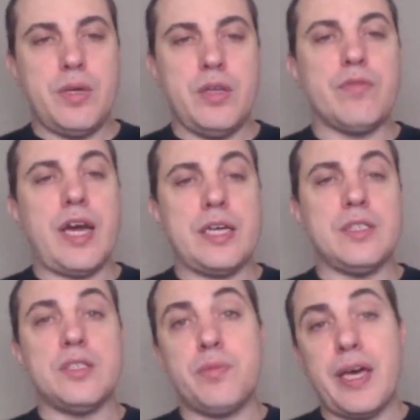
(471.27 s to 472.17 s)
In
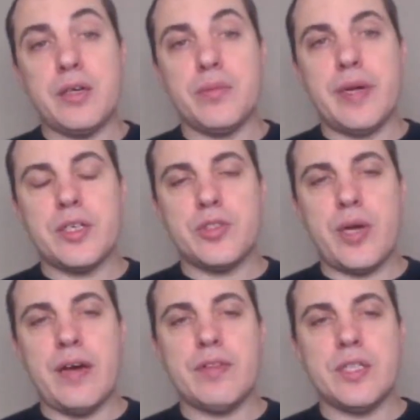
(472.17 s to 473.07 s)
fact, it's better because you
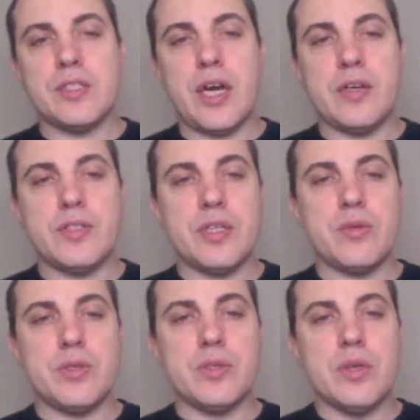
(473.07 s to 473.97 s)
have the entire
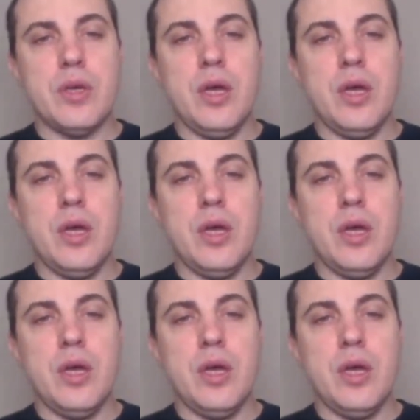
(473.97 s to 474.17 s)
sequence.